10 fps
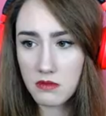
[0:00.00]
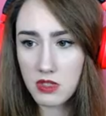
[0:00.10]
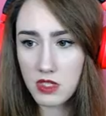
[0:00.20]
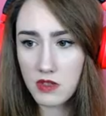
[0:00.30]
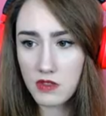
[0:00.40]

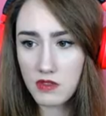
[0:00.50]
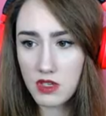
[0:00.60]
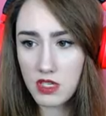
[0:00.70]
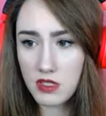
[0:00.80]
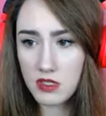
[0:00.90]
There's a
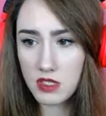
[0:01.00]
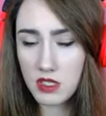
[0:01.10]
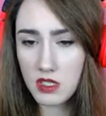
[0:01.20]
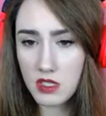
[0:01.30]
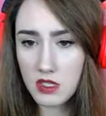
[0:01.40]
vase,
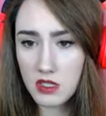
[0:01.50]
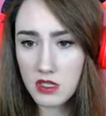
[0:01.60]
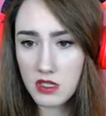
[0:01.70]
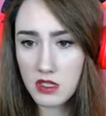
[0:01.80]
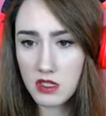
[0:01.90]

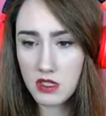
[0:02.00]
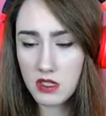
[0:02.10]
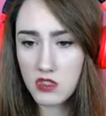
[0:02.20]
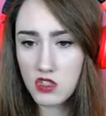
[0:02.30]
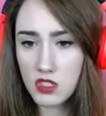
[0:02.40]
and
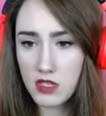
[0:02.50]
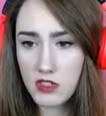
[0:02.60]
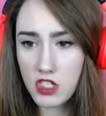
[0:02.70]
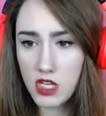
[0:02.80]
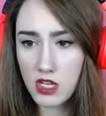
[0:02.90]
let's just have a
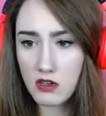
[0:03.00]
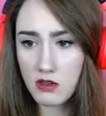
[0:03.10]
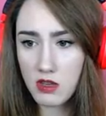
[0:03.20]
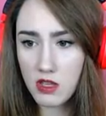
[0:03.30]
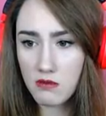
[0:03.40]
chat,
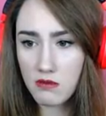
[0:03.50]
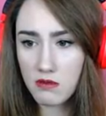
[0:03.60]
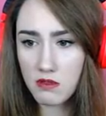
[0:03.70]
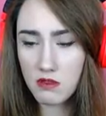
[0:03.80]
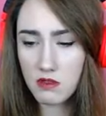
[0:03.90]
okay?
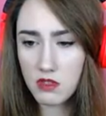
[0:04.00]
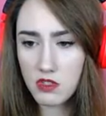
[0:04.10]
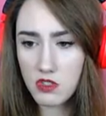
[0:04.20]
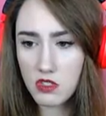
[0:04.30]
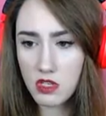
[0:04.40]
Let's
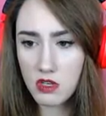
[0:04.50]
just talk.